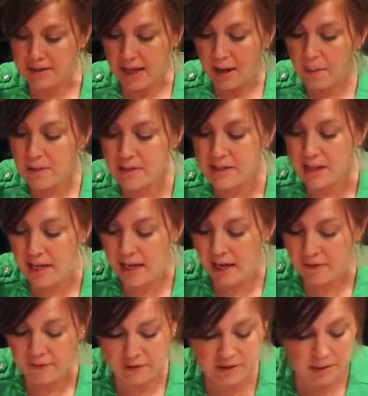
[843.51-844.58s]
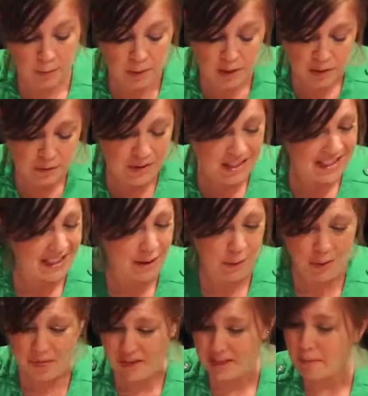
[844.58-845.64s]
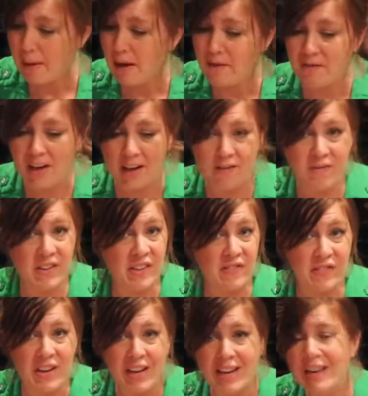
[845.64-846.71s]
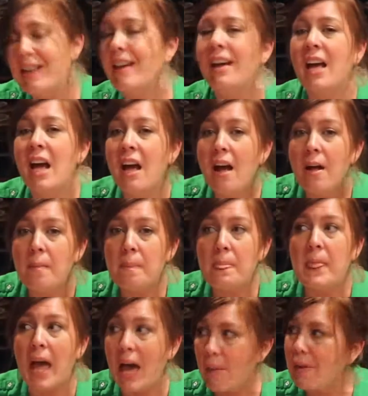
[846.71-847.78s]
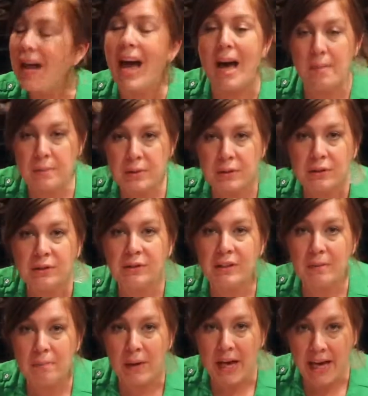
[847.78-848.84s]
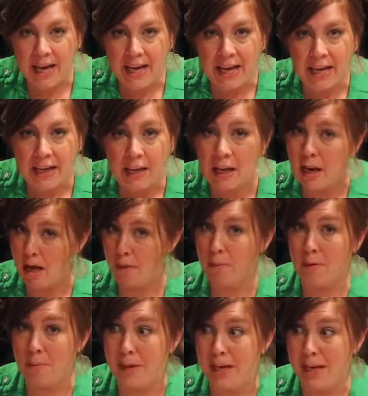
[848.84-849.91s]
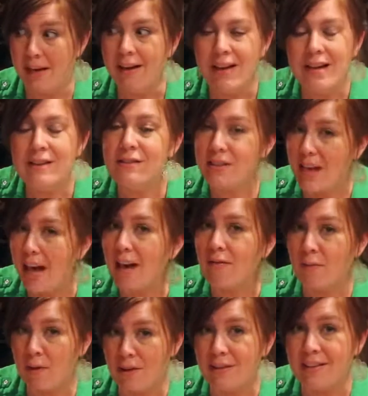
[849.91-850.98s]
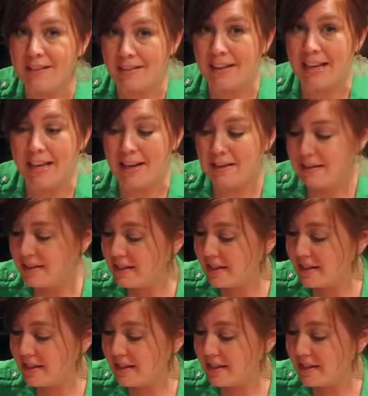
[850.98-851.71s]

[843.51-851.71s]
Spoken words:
I will say, for someone who doesn't know a thing about FabFitFun, I would absolutely pay, and I will pay, to have one of these again.